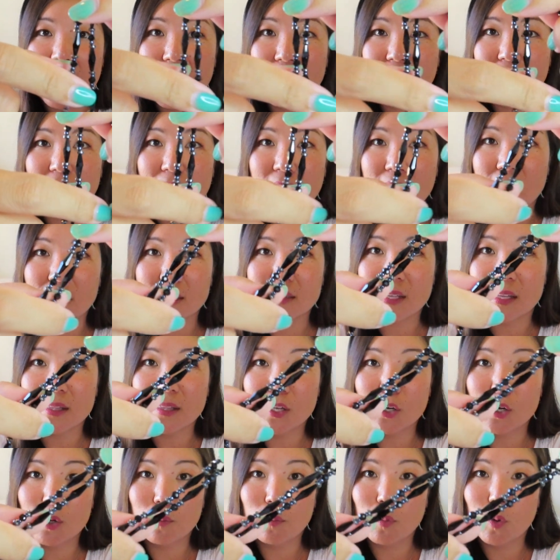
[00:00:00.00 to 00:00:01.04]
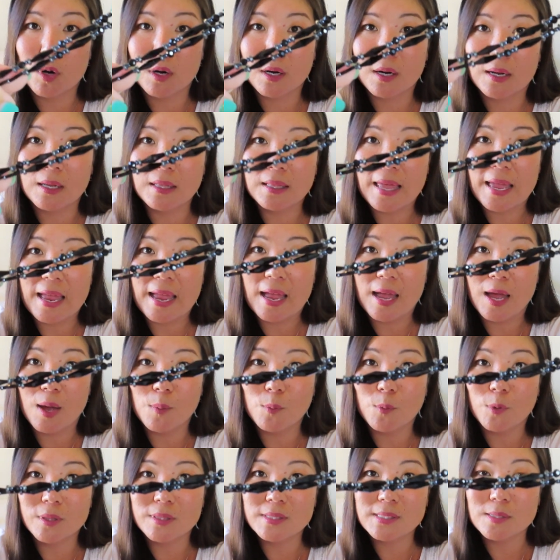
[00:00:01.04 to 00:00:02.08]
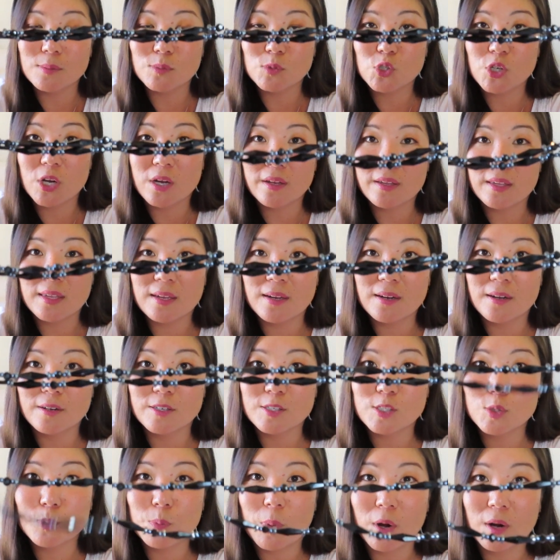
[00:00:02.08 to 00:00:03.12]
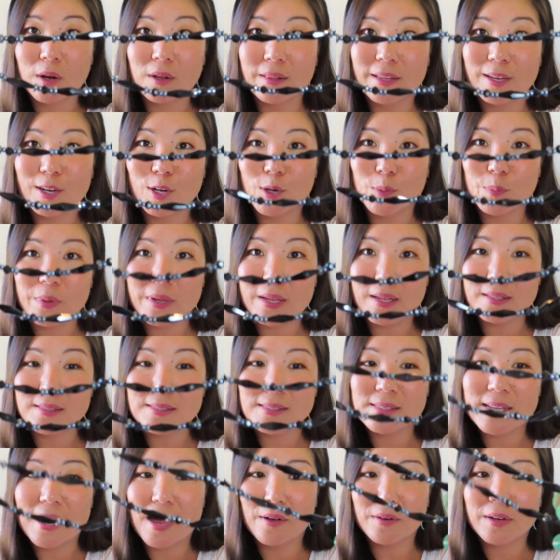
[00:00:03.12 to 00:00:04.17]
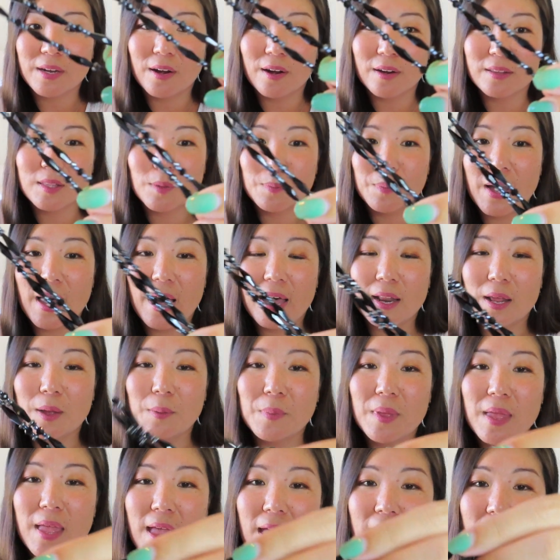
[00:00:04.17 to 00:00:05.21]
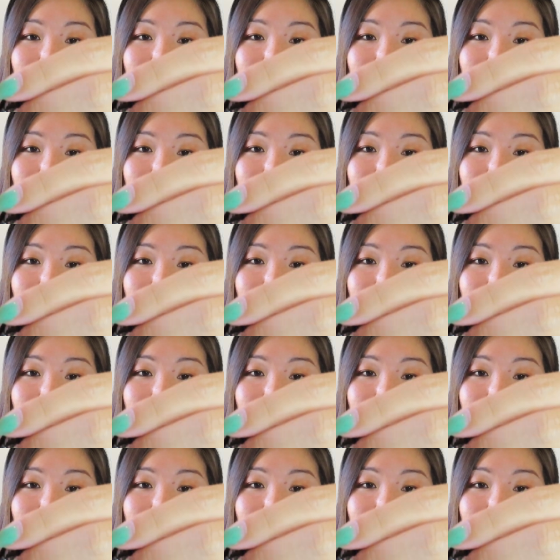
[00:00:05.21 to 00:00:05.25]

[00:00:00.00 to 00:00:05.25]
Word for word: And then it gets a little more glam with some chunkier, sparklier beads down here at the bottom.